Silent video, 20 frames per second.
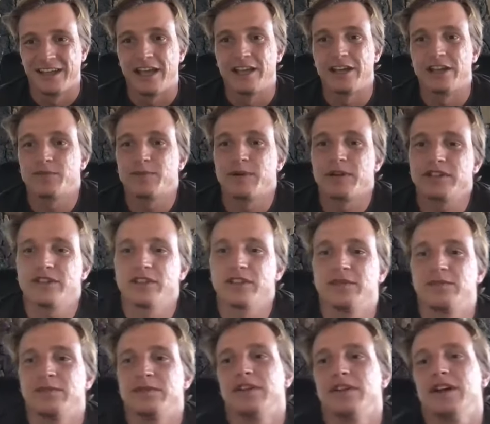especially
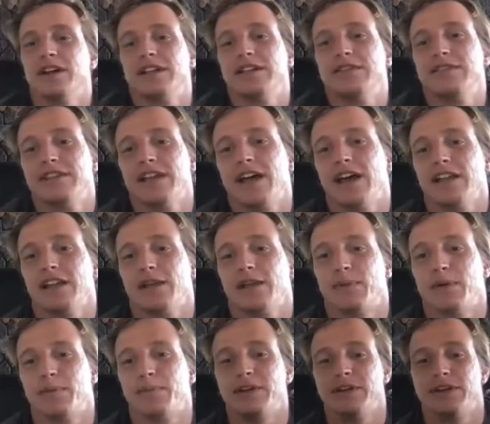not even that like,
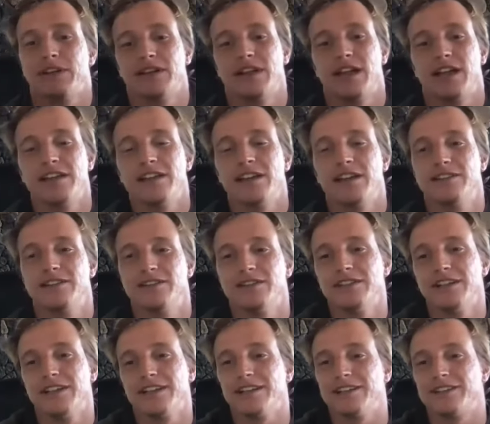but being in Laie too,
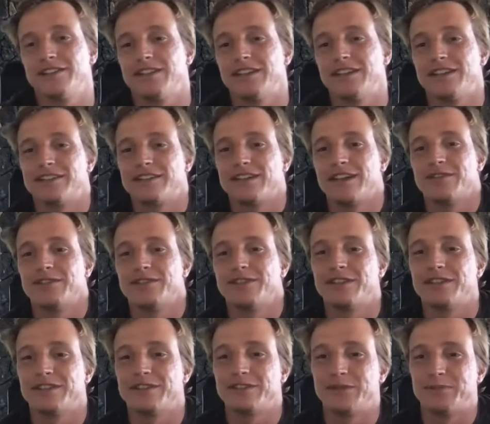like it's it's
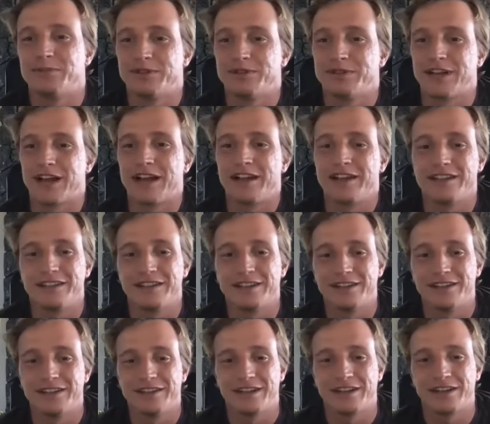everything super tiny
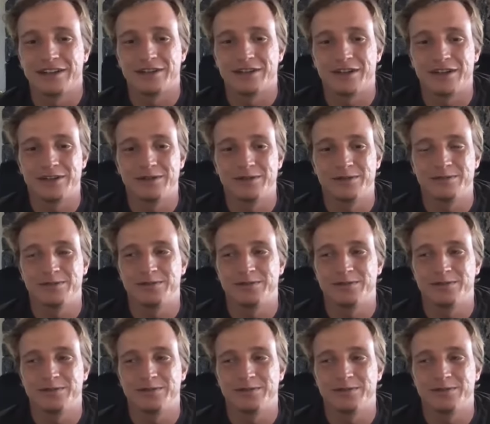here, like a lot of